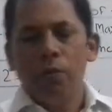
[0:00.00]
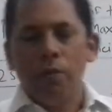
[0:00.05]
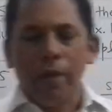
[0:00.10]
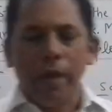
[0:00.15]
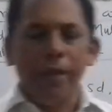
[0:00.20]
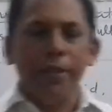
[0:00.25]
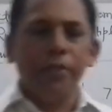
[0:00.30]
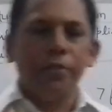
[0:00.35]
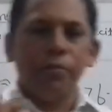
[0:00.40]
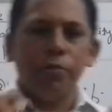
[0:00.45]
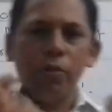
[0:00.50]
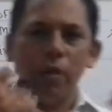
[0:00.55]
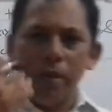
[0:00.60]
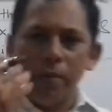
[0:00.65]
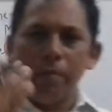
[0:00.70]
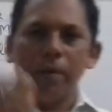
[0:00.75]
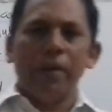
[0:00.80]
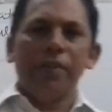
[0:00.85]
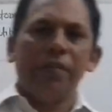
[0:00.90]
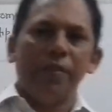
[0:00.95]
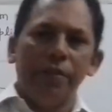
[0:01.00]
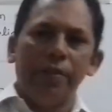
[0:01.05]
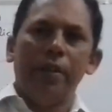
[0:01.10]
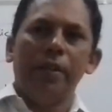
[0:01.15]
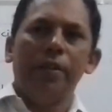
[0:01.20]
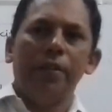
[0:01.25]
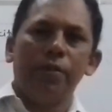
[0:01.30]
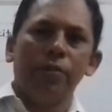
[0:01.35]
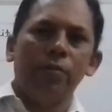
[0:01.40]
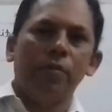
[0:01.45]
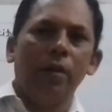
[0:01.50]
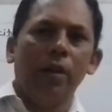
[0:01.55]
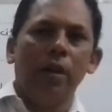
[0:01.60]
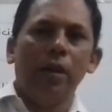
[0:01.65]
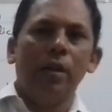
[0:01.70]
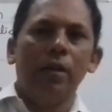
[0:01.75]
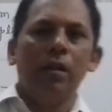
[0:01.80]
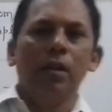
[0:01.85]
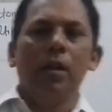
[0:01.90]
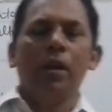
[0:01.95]
y square minus z
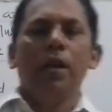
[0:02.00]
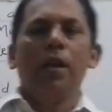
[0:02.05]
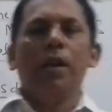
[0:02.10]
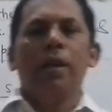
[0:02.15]
square,